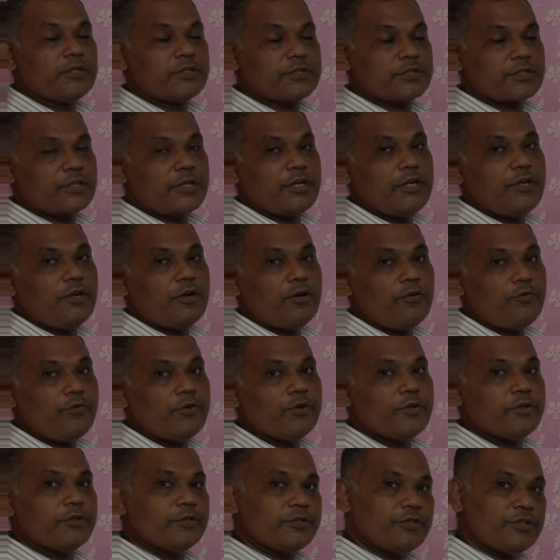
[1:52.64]
study of
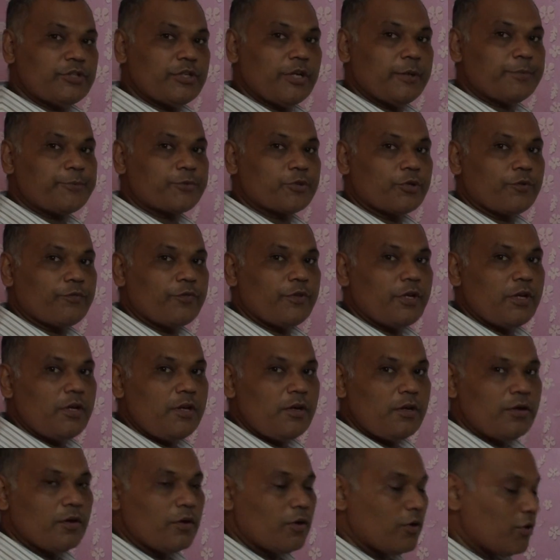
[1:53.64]
shapes of
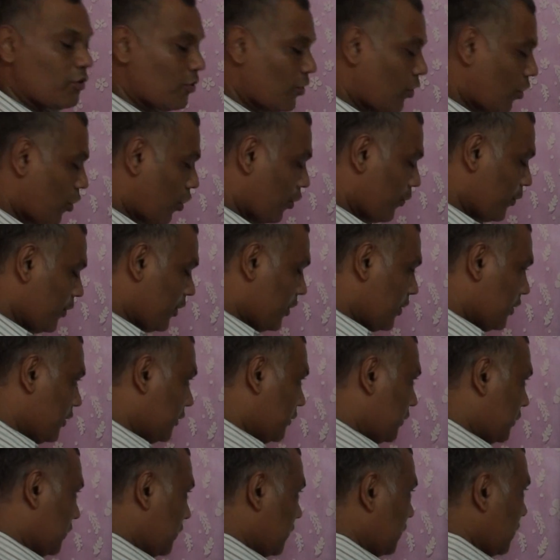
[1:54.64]
the
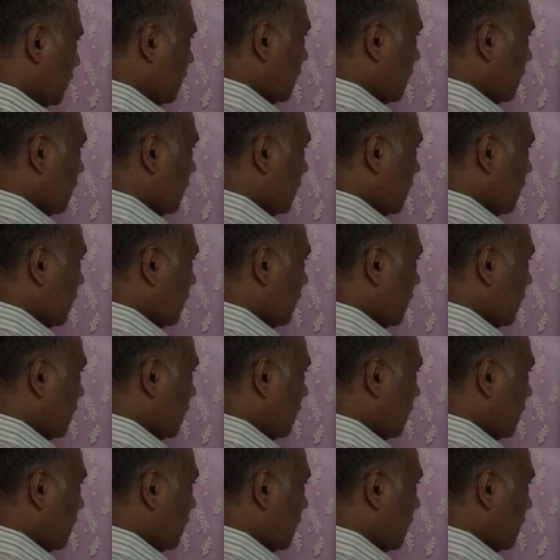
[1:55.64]
orbitals.